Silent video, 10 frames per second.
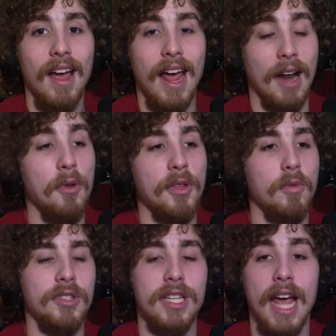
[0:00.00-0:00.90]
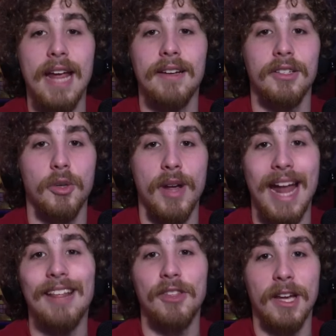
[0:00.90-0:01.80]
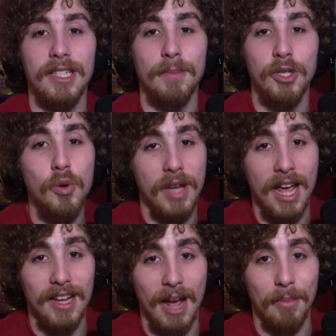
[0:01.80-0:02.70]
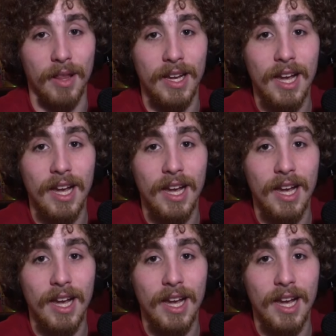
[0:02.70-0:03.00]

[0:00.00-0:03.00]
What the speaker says: and I don't think we'll see Adin doing anything except 2K gambling